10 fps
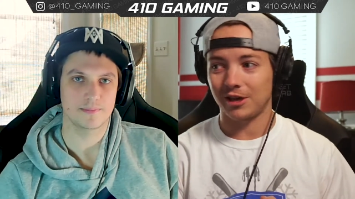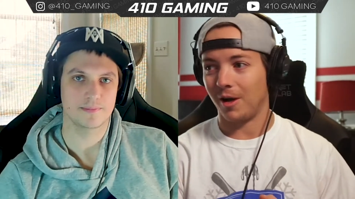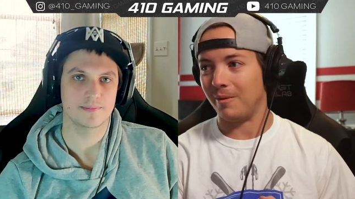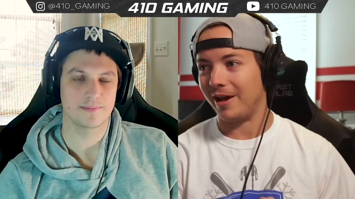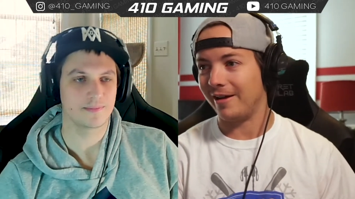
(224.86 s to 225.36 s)

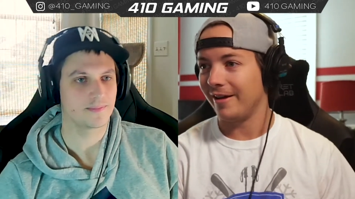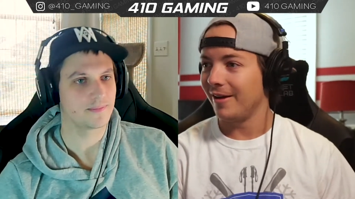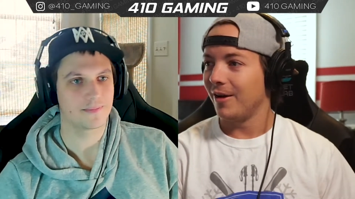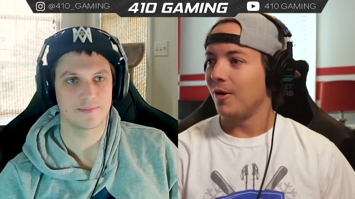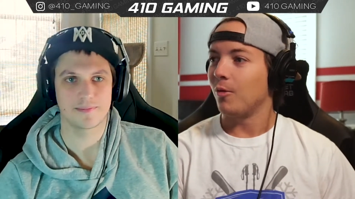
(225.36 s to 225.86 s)
Speaker 1: coming.
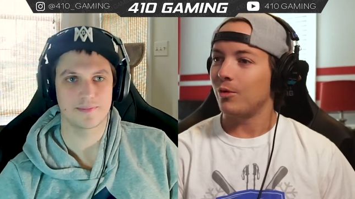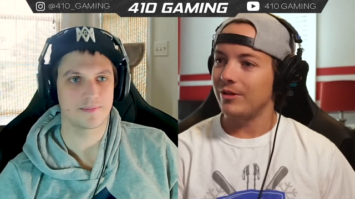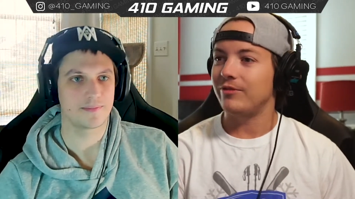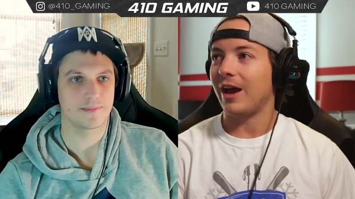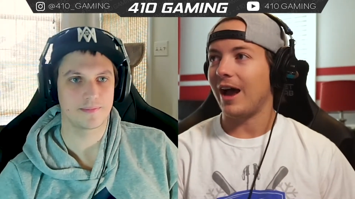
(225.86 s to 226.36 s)

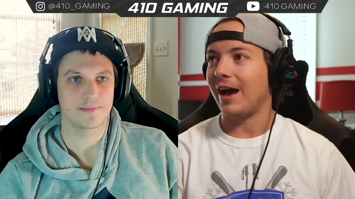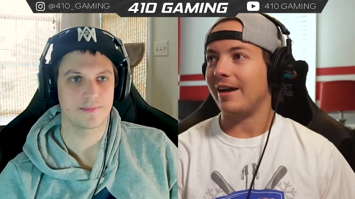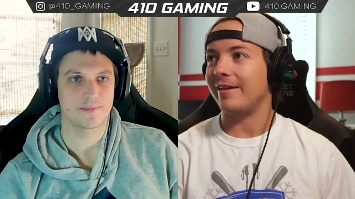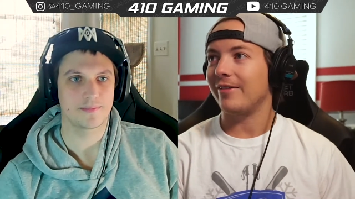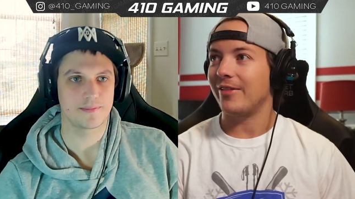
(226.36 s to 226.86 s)
We've
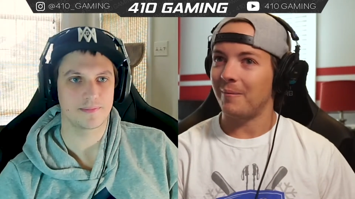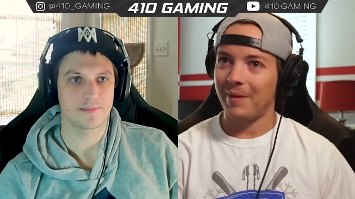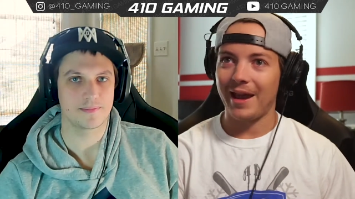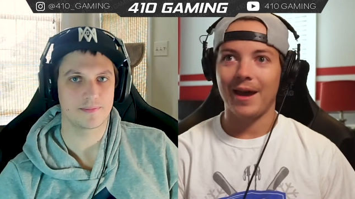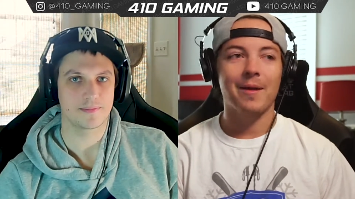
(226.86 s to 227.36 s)
got the
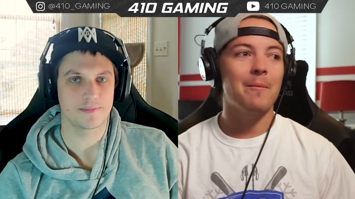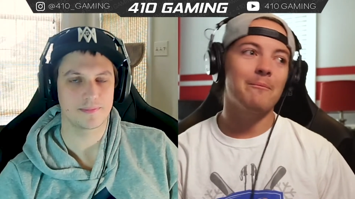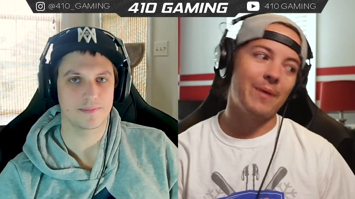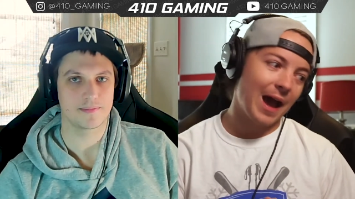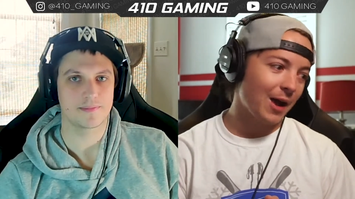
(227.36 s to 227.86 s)
man
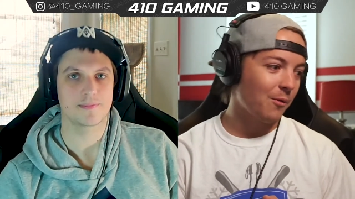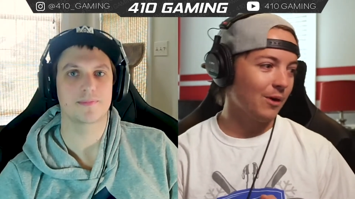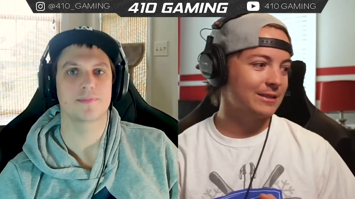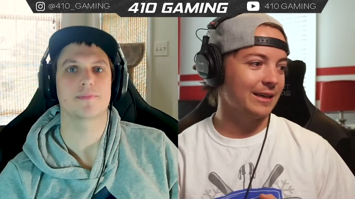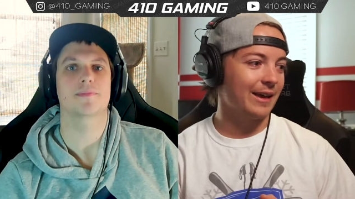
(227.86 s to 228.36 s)
back
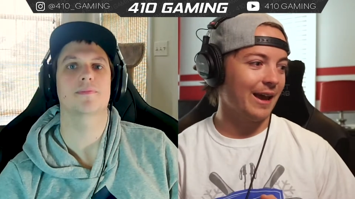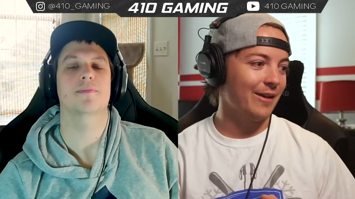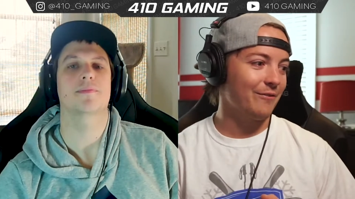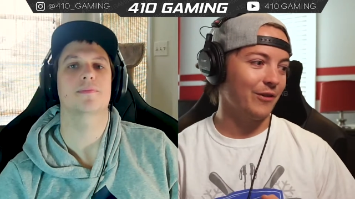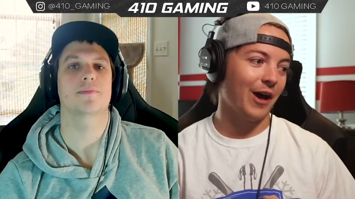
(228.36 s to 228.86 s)
once
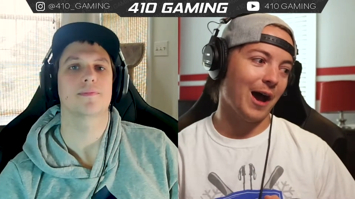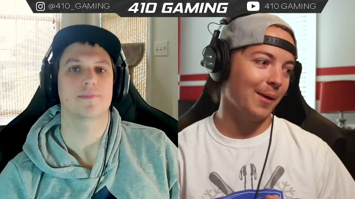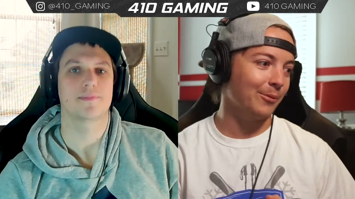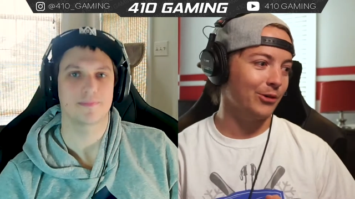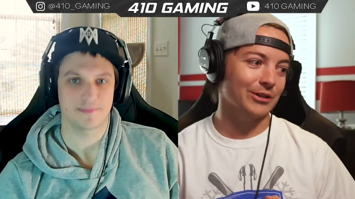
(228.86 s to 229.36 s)
again for the
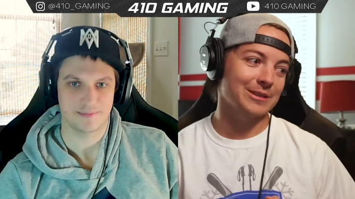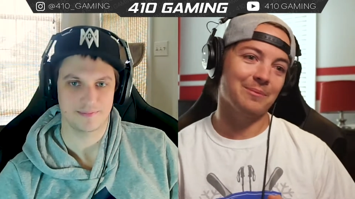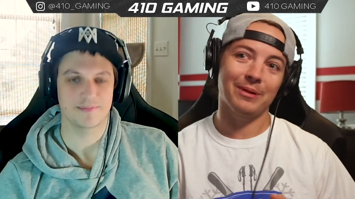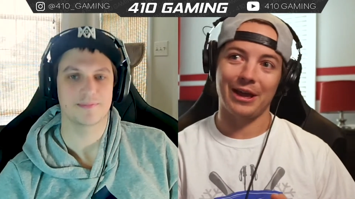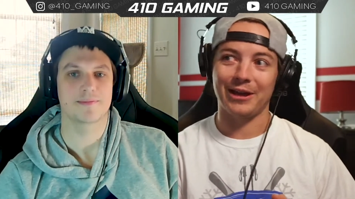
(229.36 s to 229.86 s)
I'm Grissom
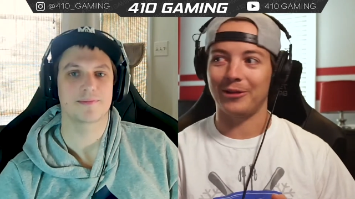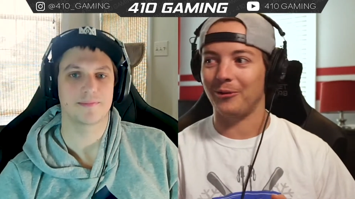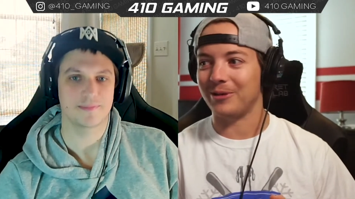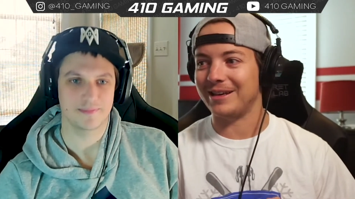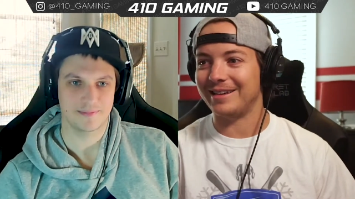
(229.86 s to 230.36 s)
play of the
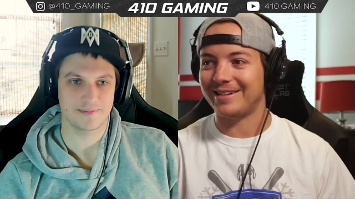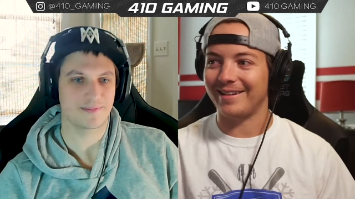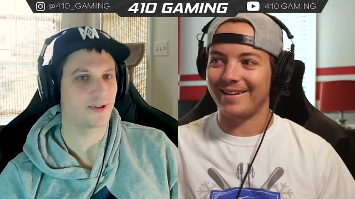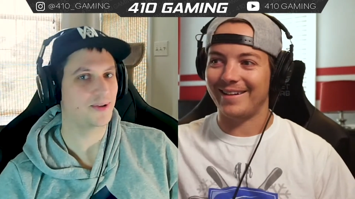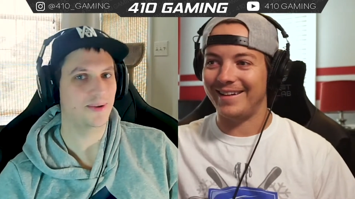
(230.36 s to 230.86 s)
week. All
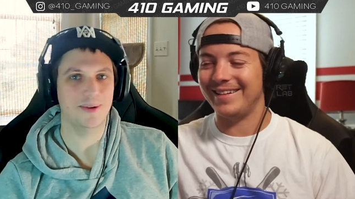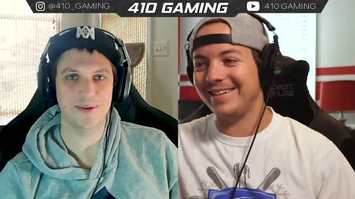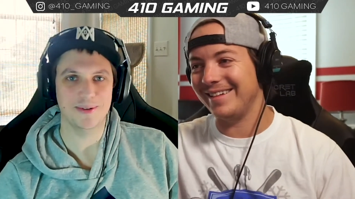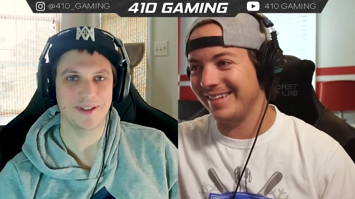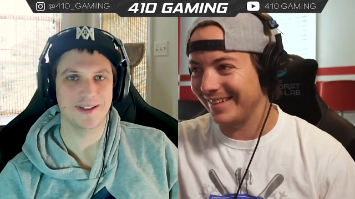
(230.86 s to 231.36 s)

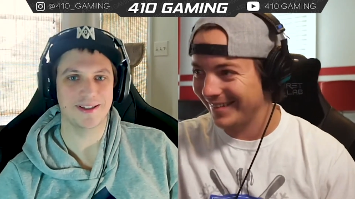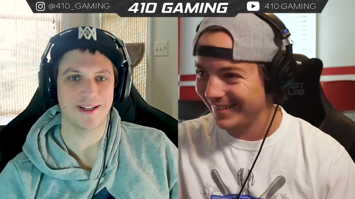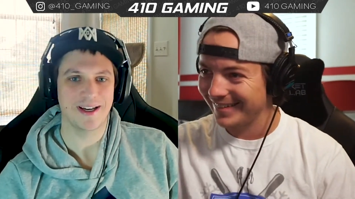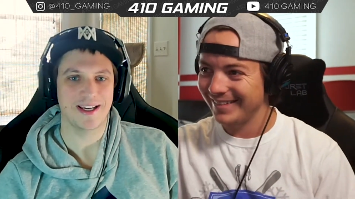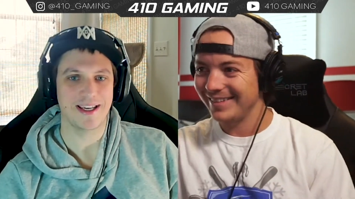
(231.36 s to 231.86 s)
Speaker 2: right?
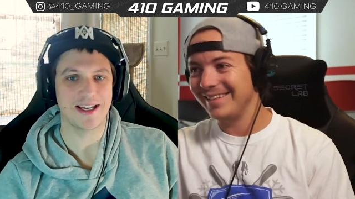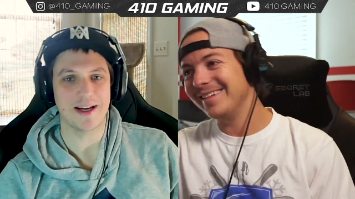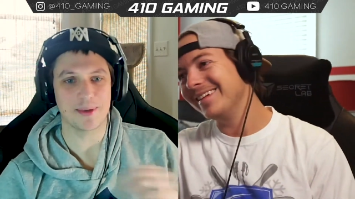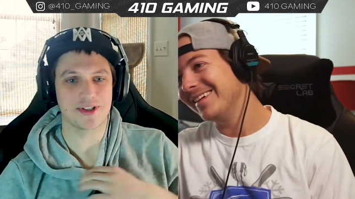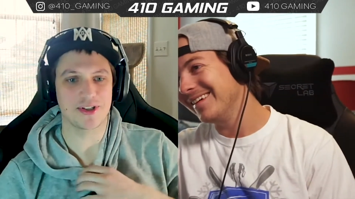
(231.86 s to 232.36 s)
He hit
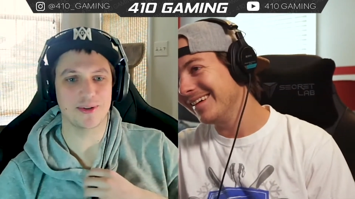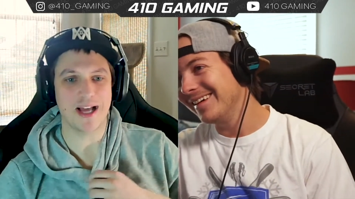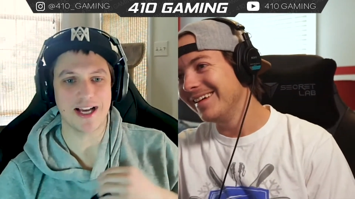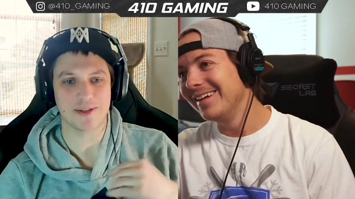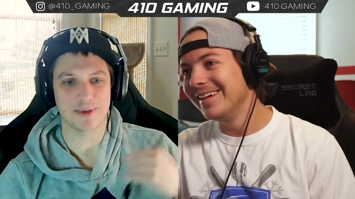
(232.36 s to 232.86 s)
number 2
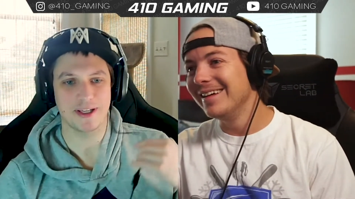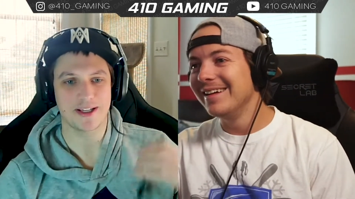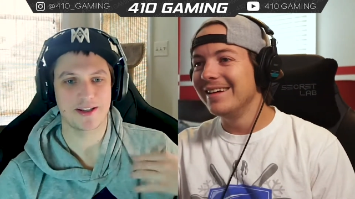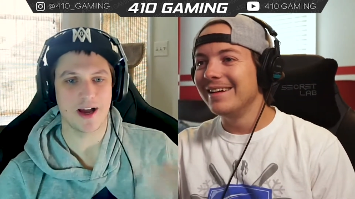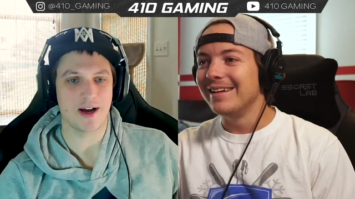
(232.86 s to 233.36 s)
last week
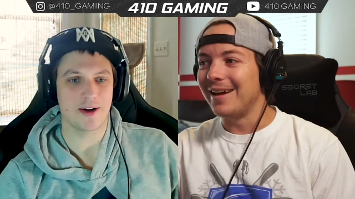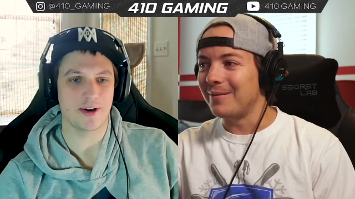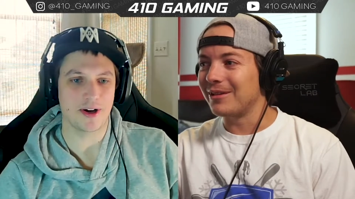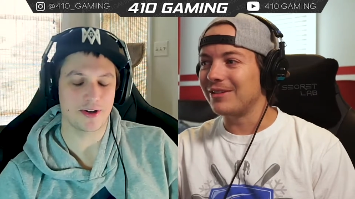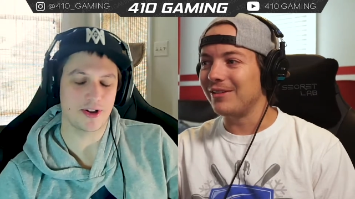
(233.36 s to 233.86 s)
in
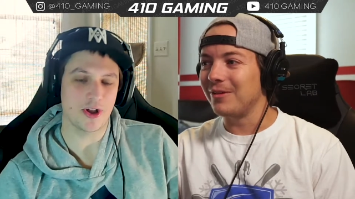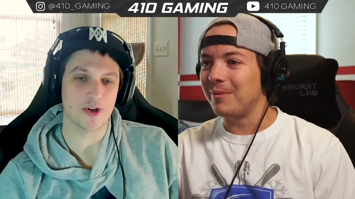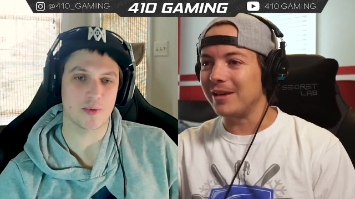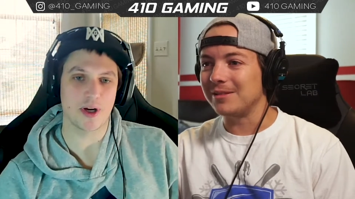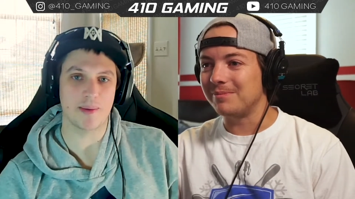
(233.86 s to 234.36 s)
Speaker 1: a close
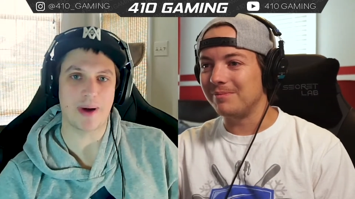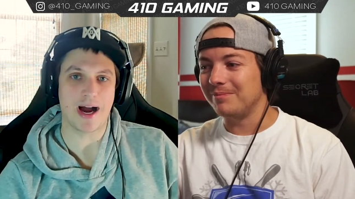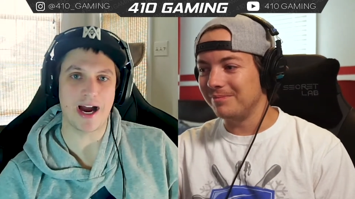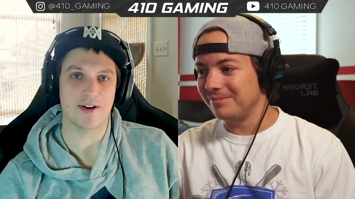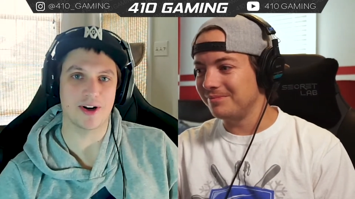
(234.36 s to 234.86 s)
one to
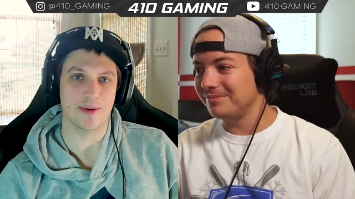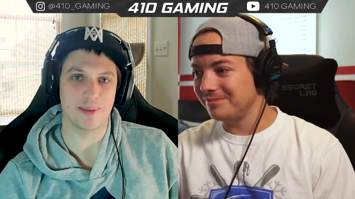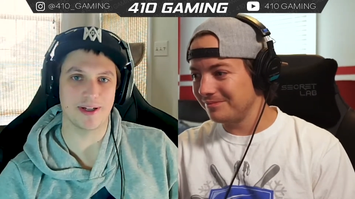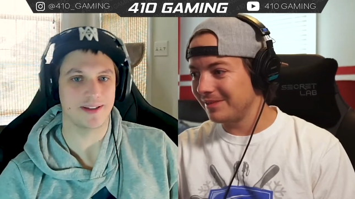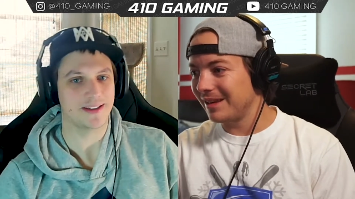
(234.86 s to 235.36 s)
Pyro,
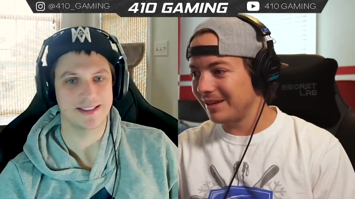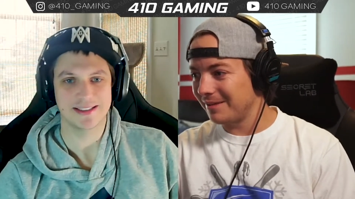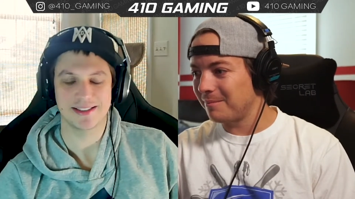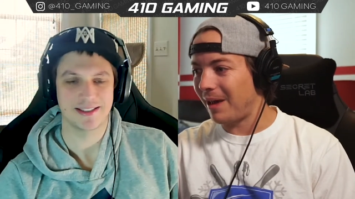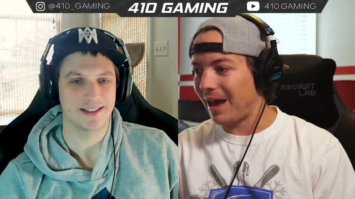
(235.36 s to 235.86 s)
but
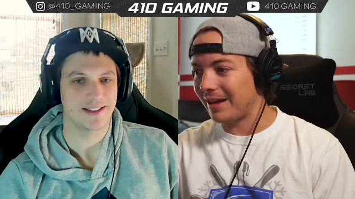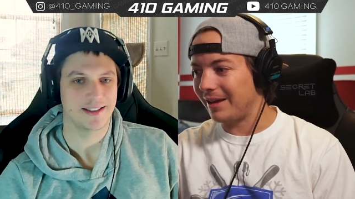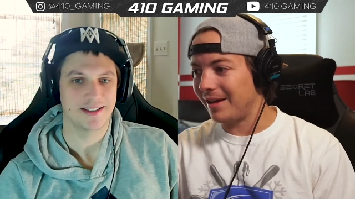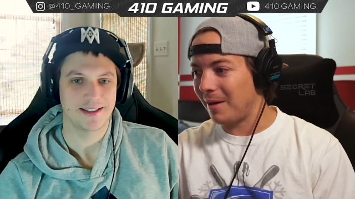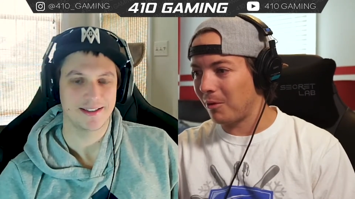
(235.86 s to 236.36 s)
back
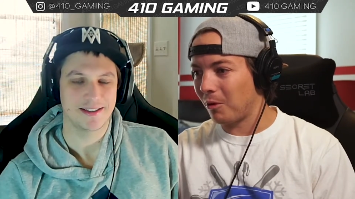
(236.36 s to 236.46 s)
at number